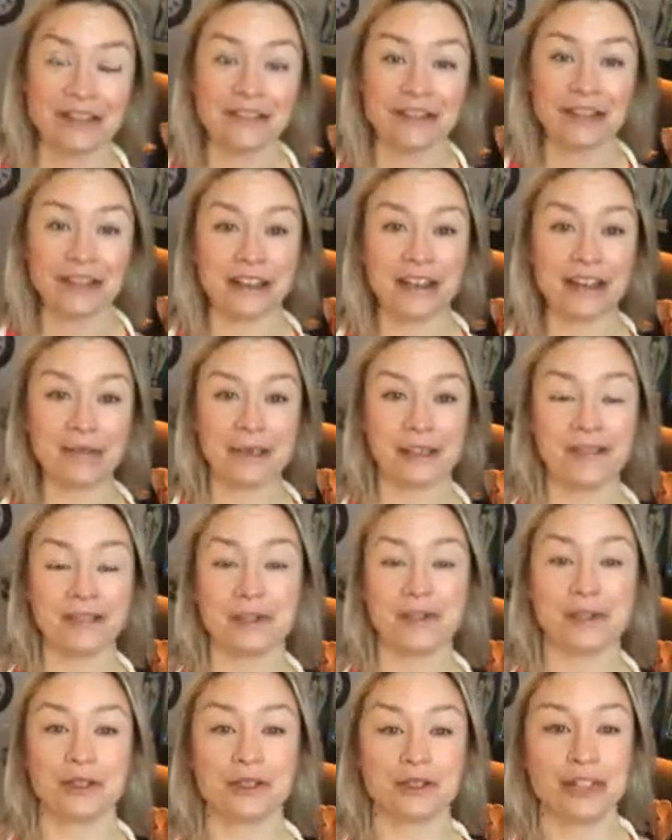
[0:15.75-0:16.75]
I've got to go get my
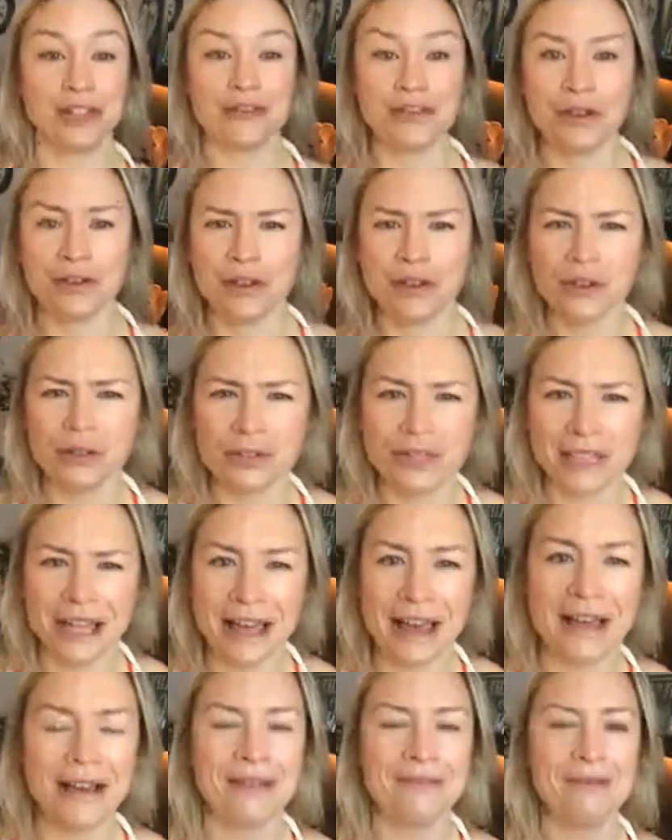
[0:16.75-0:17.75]
Christmas tree. Have you got yours
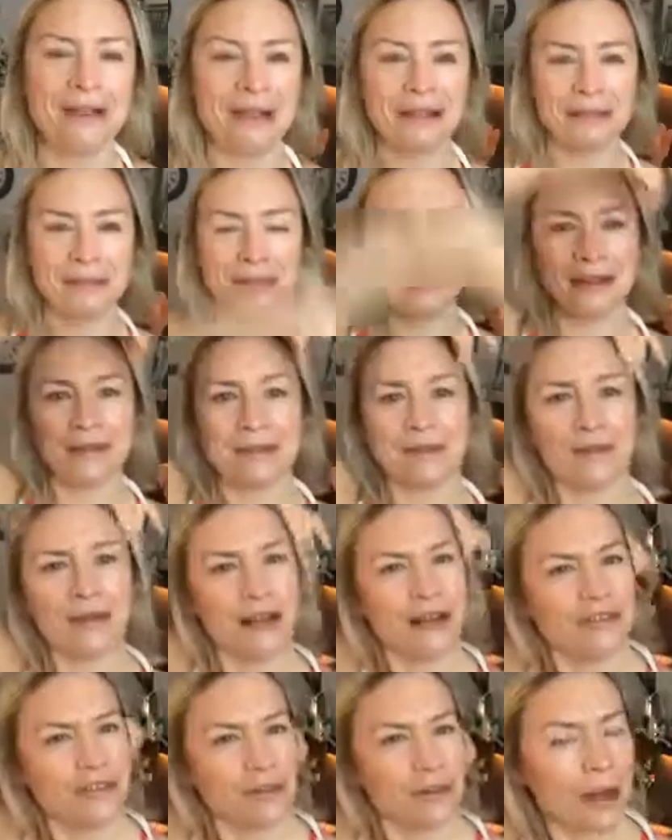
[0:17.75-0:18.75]
yet? I'm a little bit,
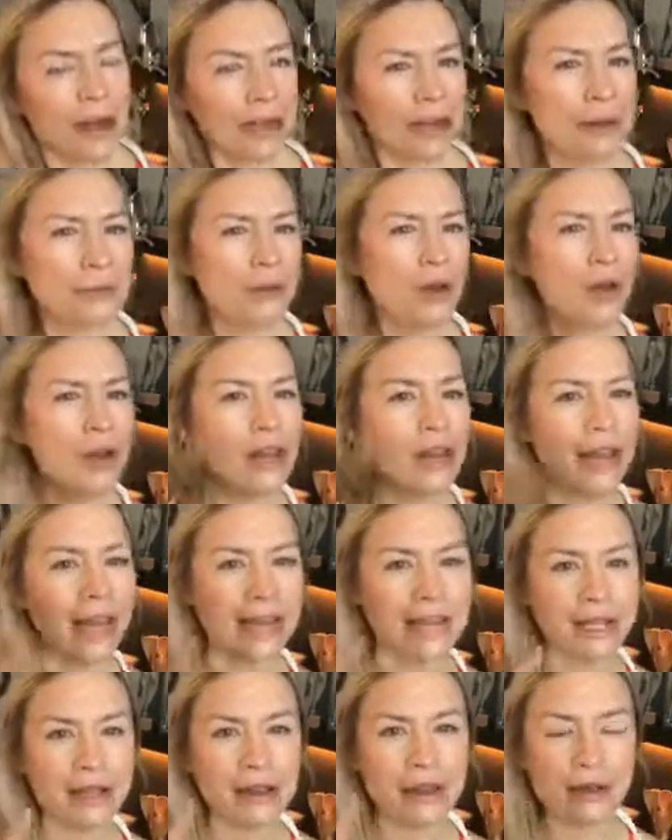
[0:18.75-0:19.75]
well, I feel like I'm not
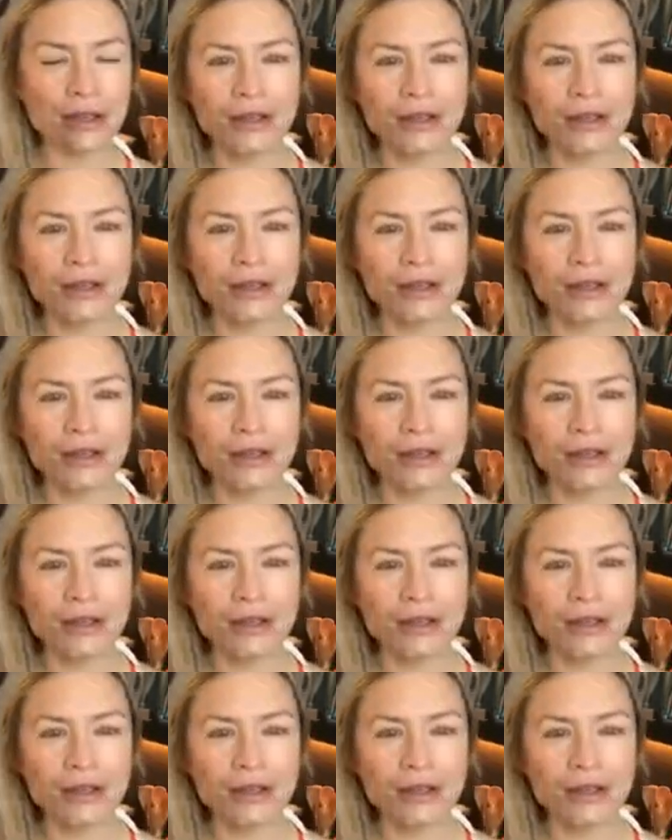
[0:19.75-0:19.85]
late.